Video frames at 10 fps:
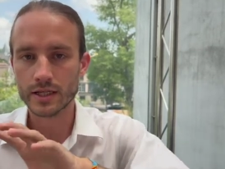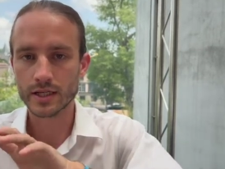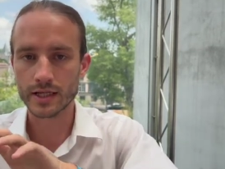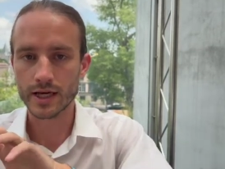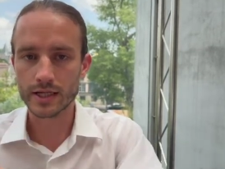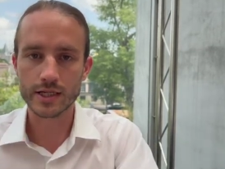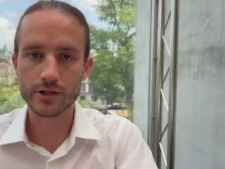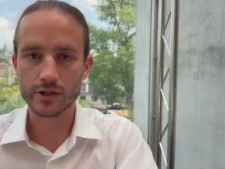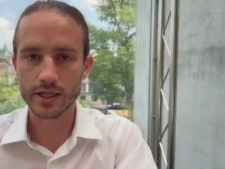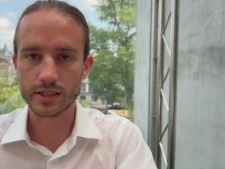an
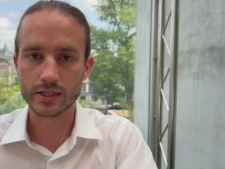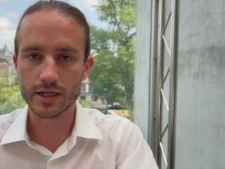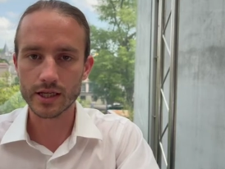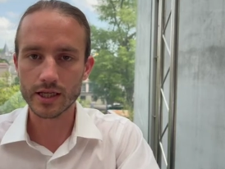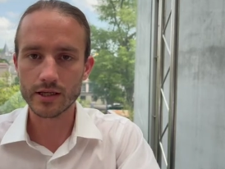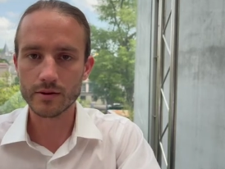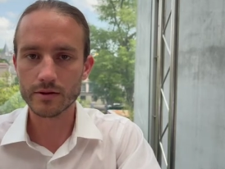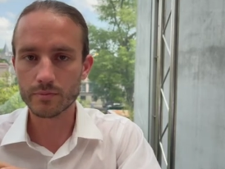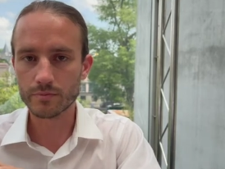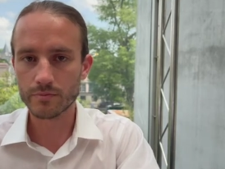uneducated
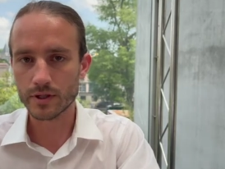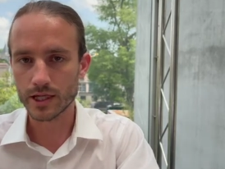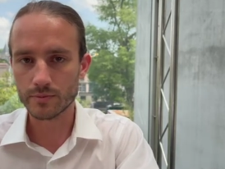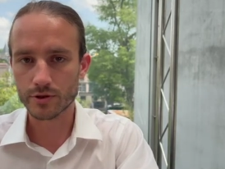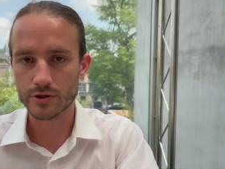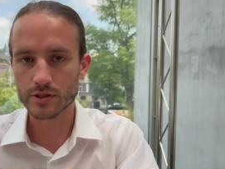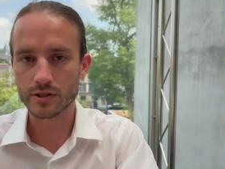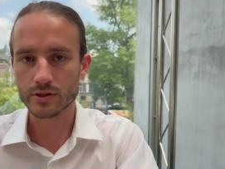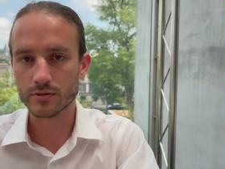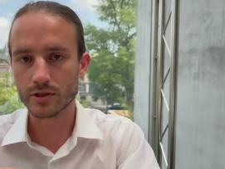
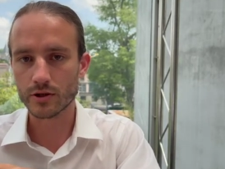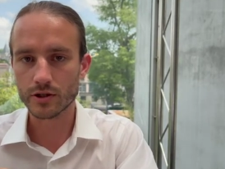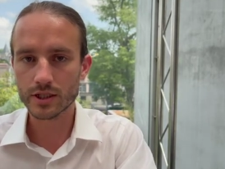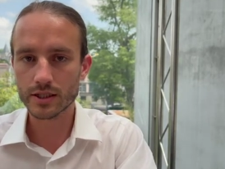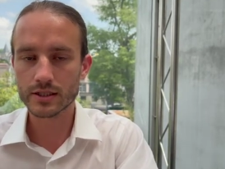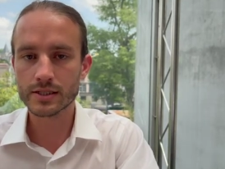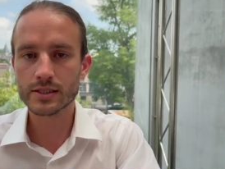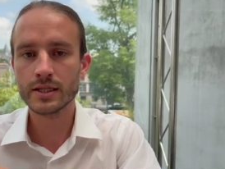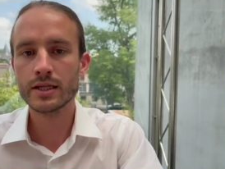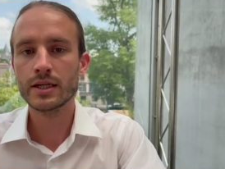layperson audience
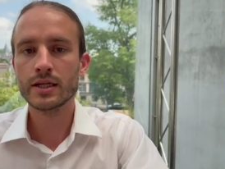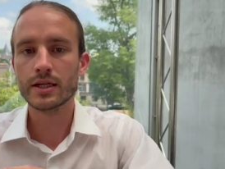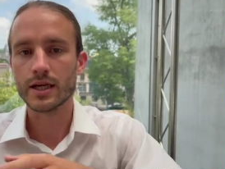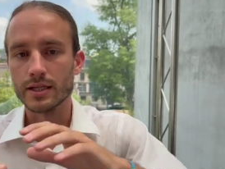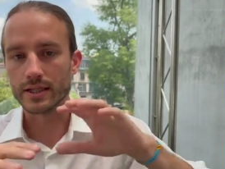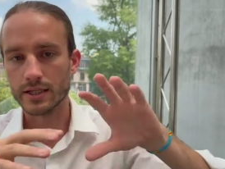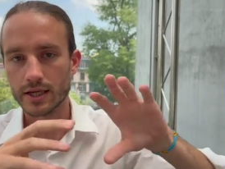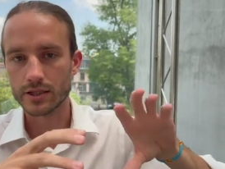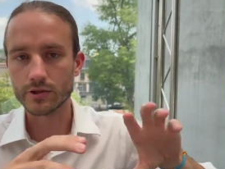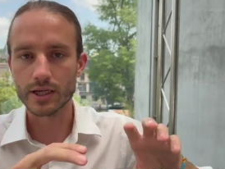and an
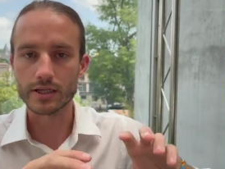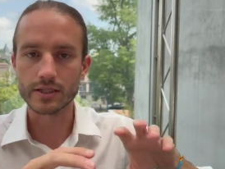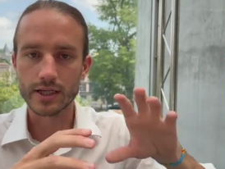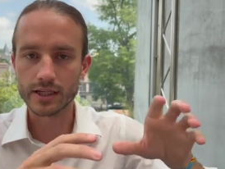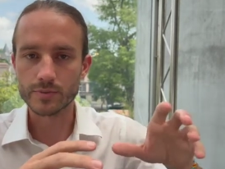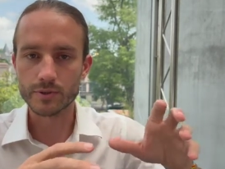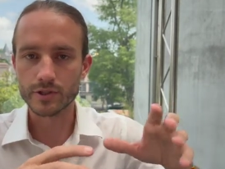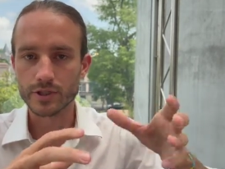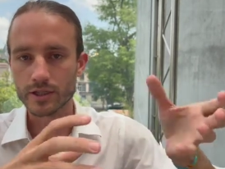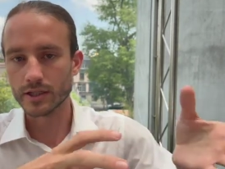educated
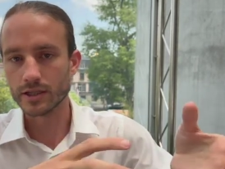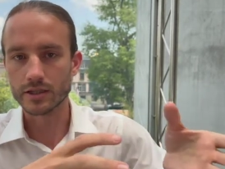expert, and then